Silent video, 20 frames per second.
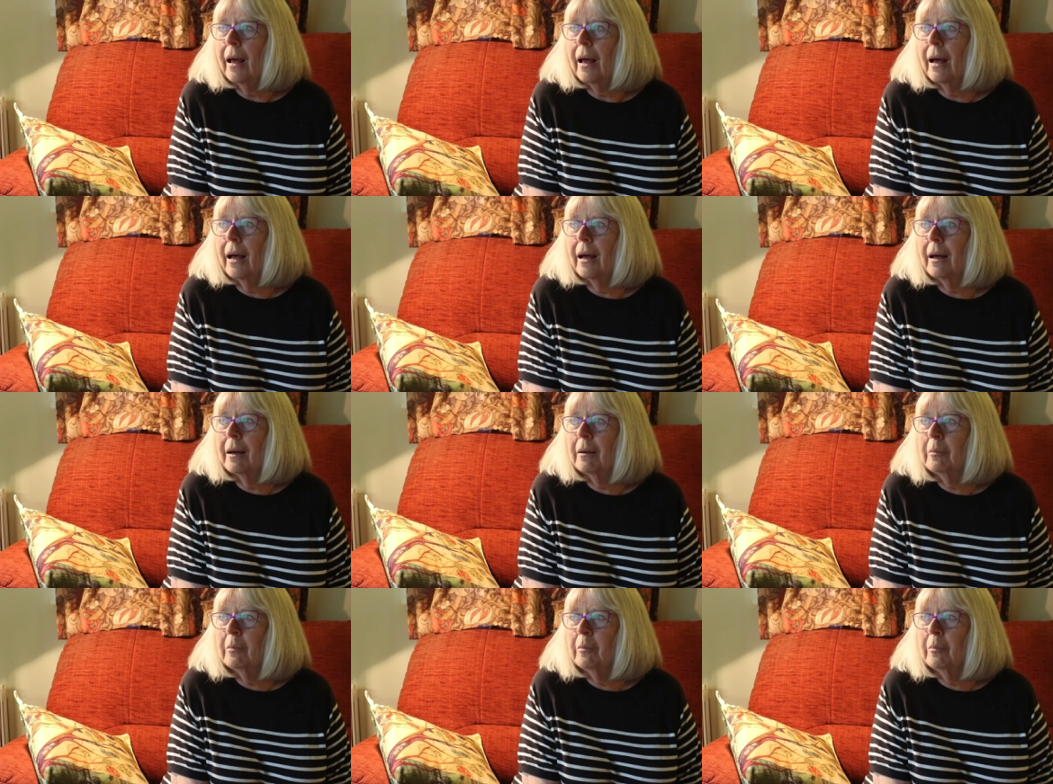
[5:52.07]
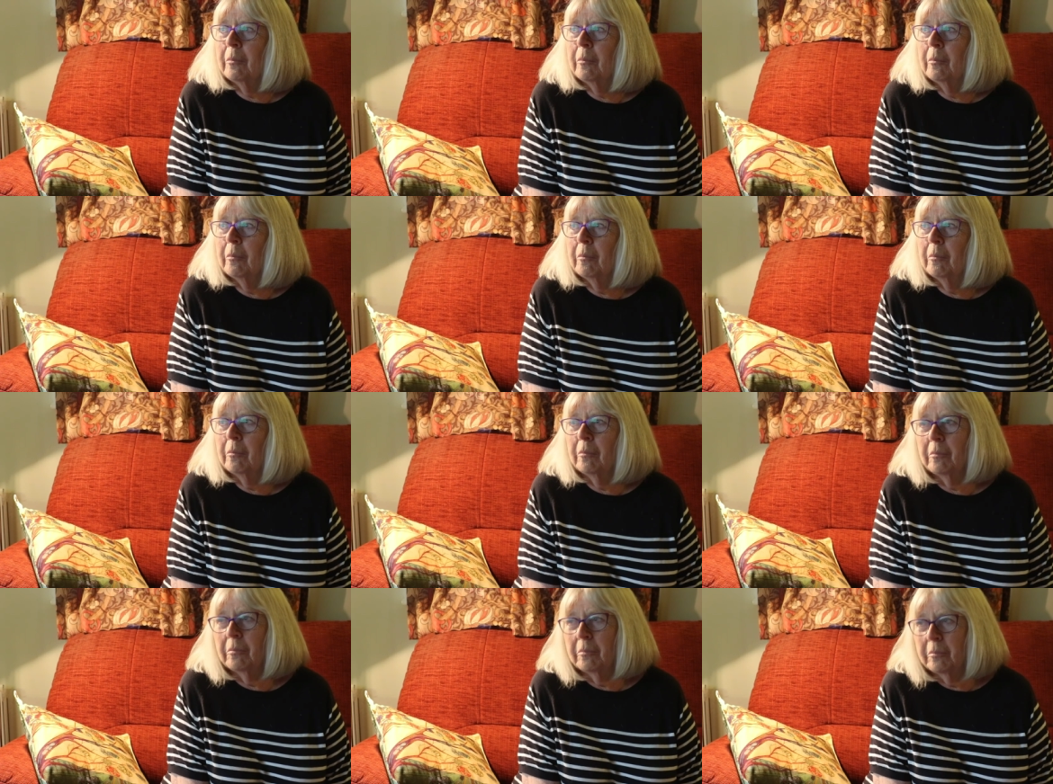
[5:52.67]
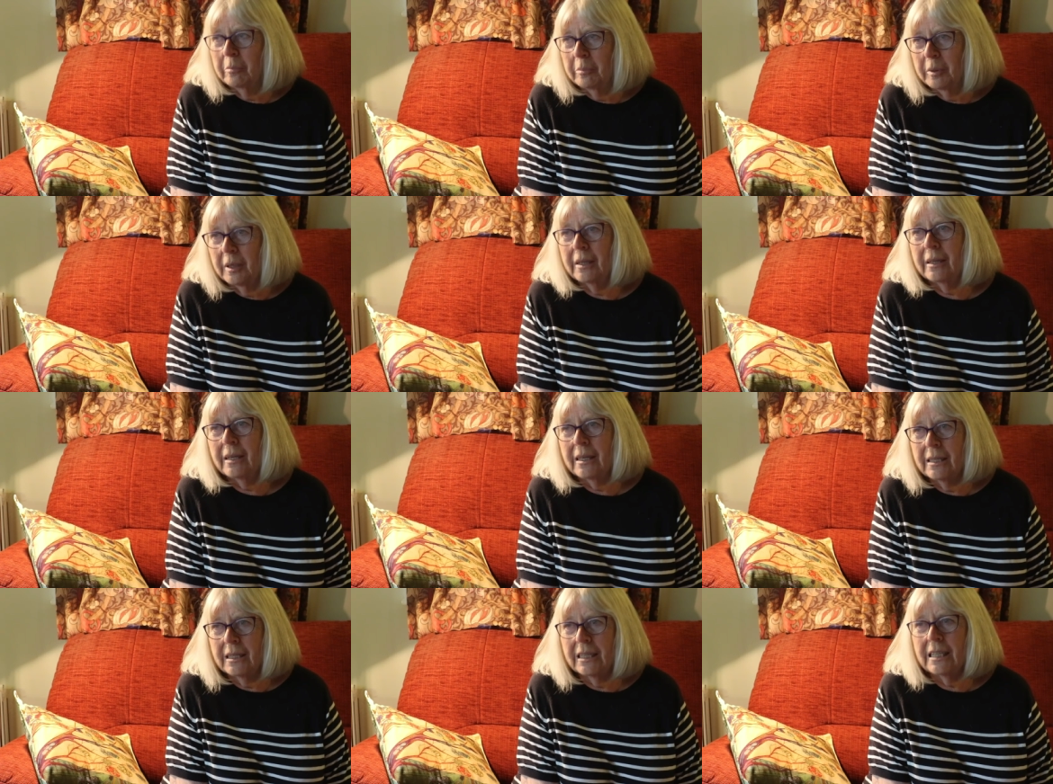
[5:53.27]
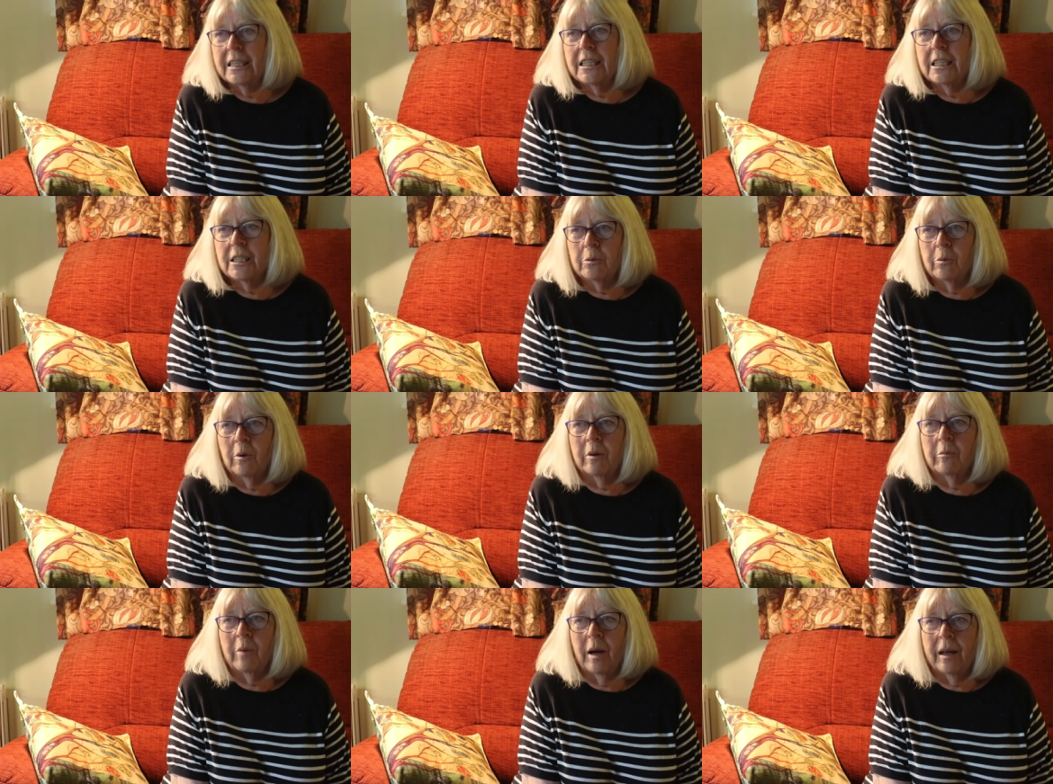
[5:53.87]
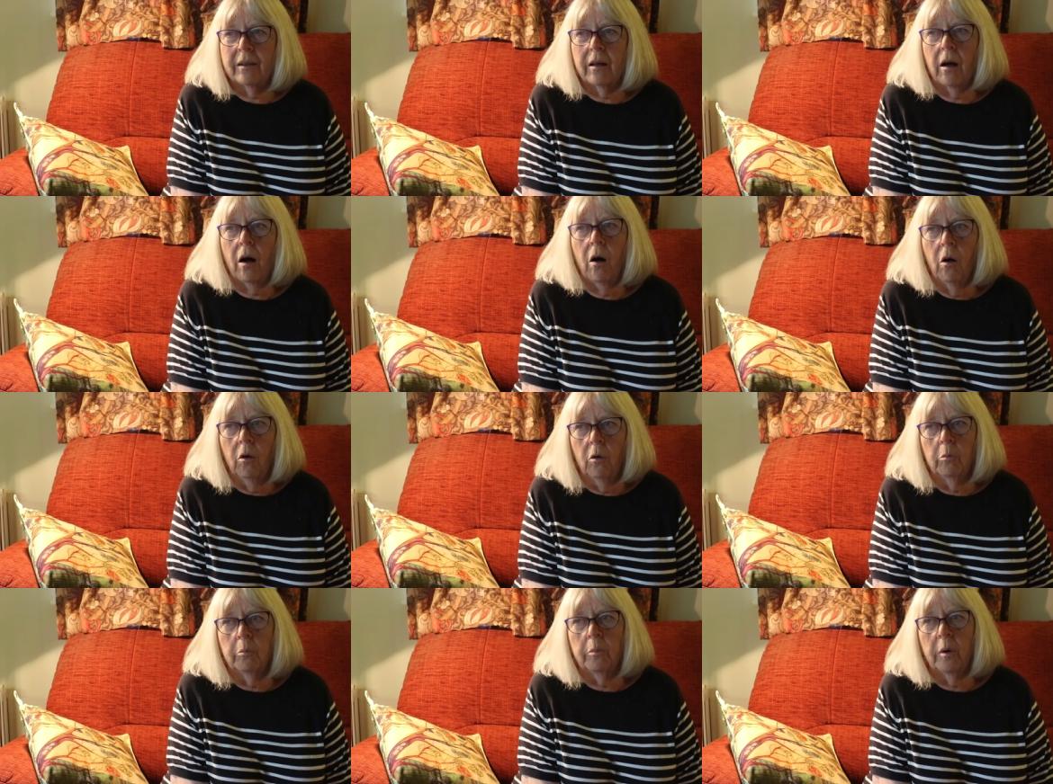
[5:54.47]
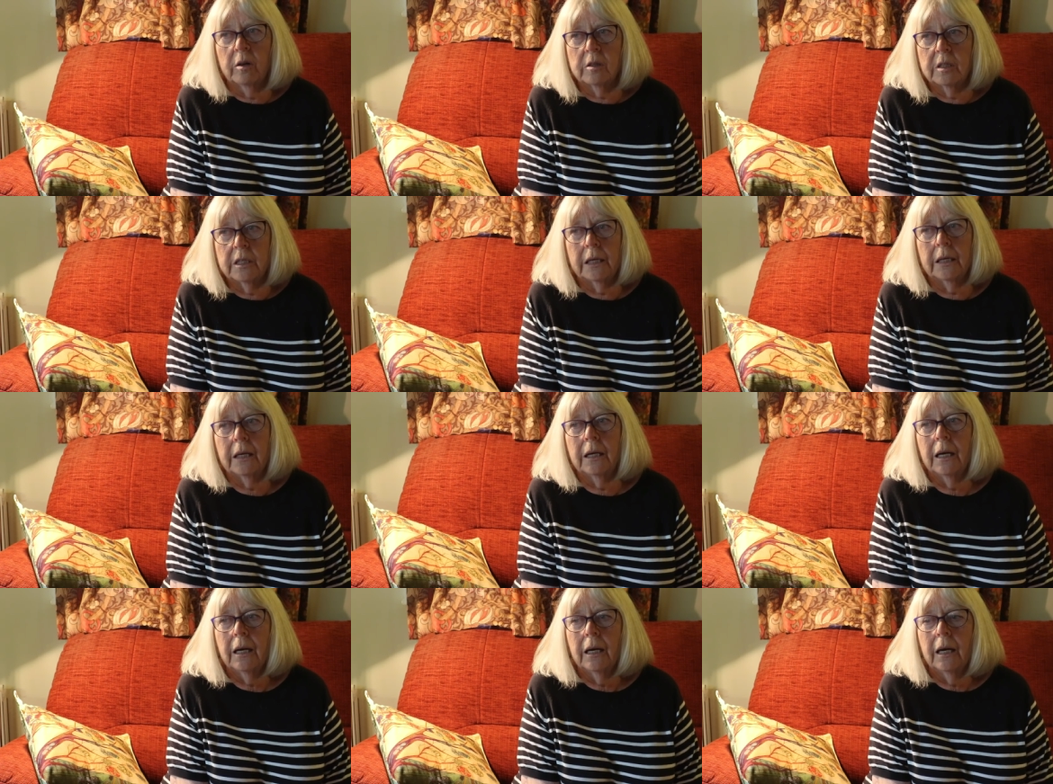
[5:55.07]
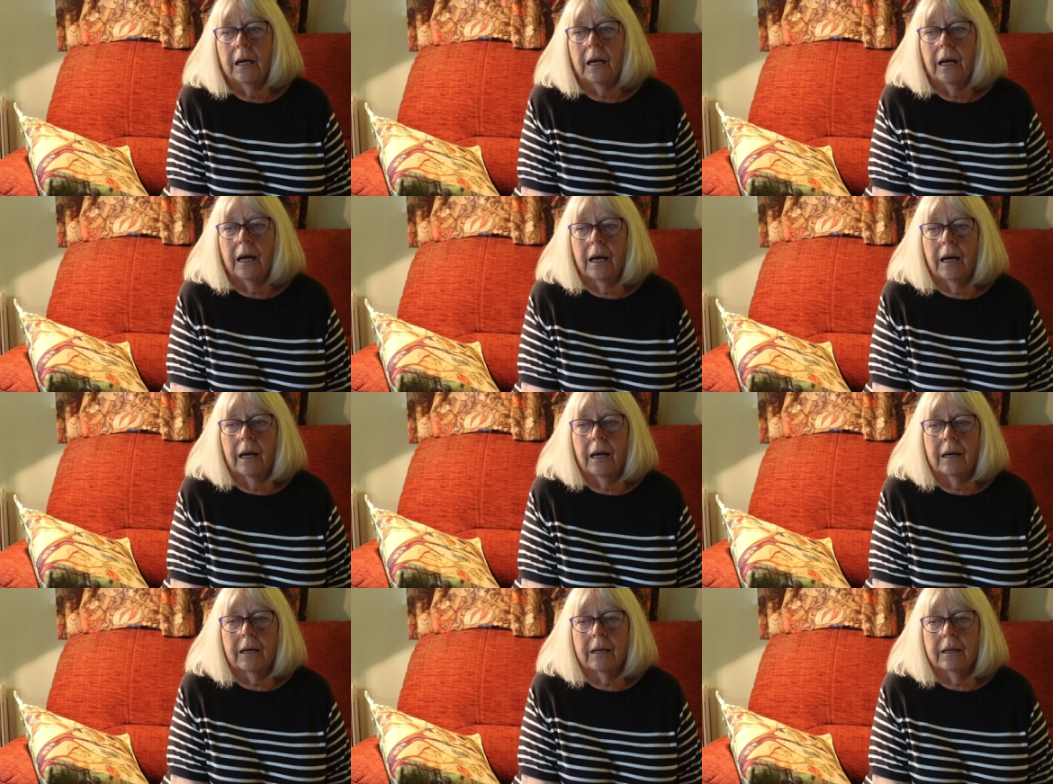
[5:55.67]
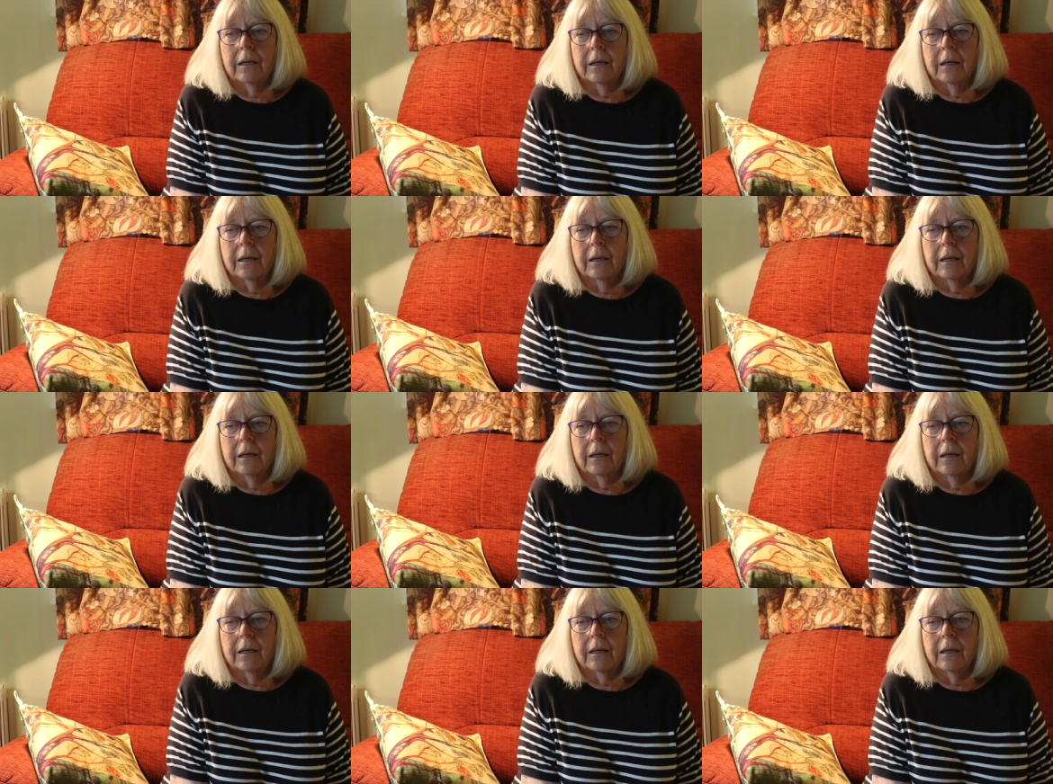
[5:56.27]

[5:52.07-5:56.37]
Um, but th- this is one where the whole body uh,